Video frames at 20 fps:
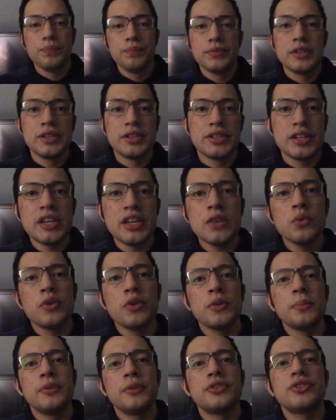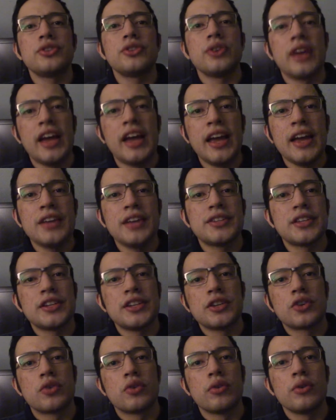The scene where Mr. Hayes and
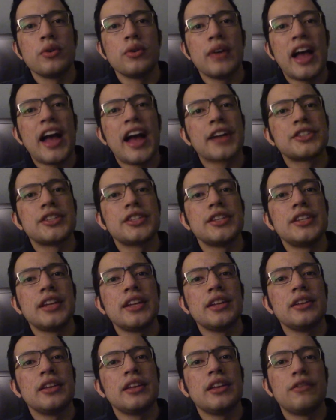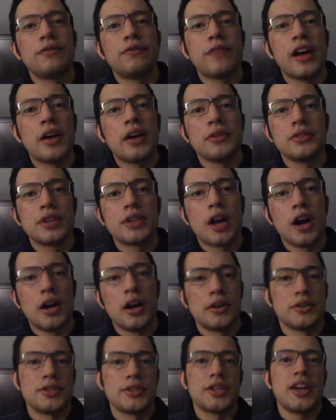the crew accidentally found
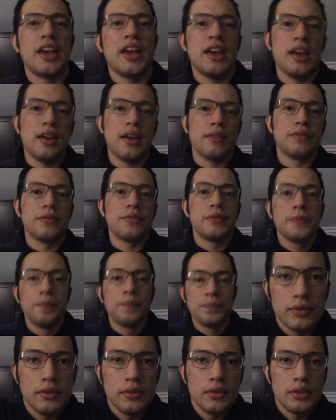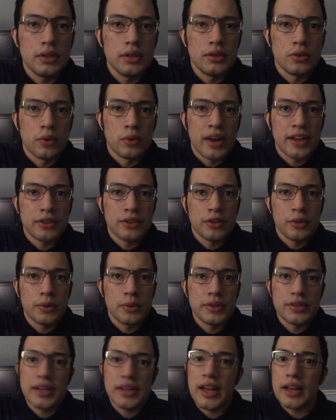Kong's cave. The director
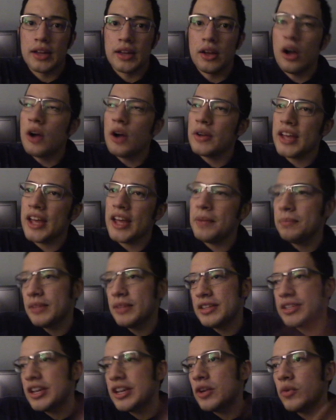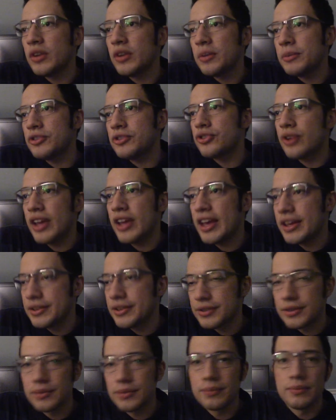was like, okay, let's get rid of Mr.
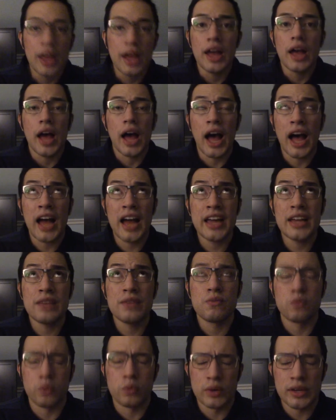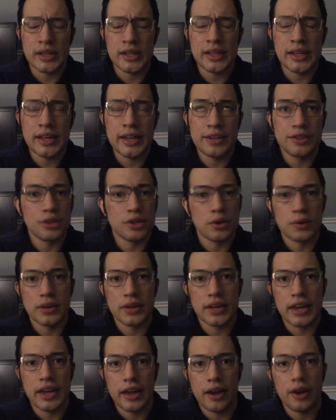Hayes. I really don't
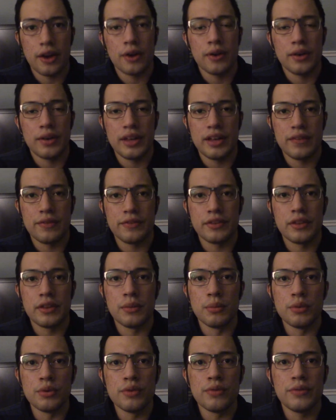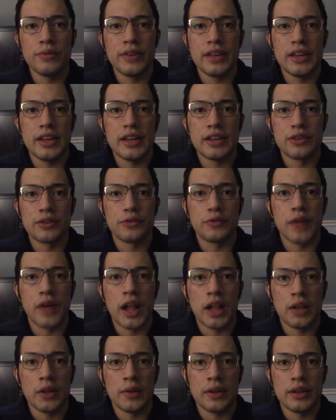care if the movie is
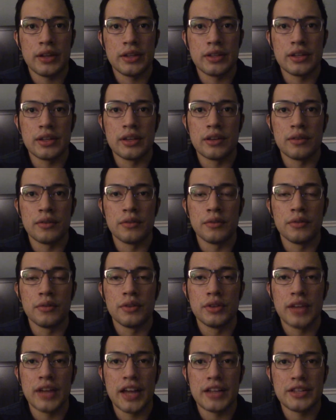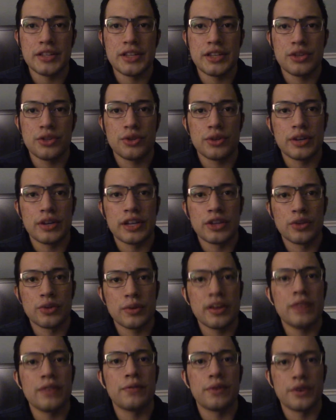following the
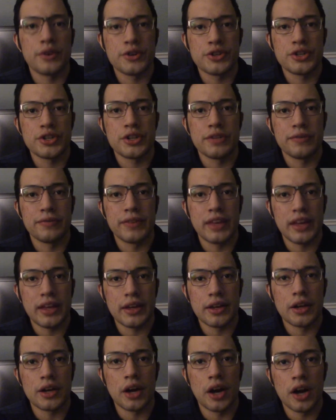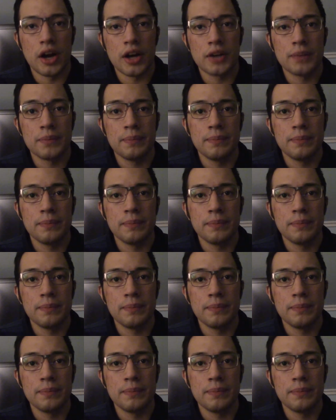1933 version of King Kong.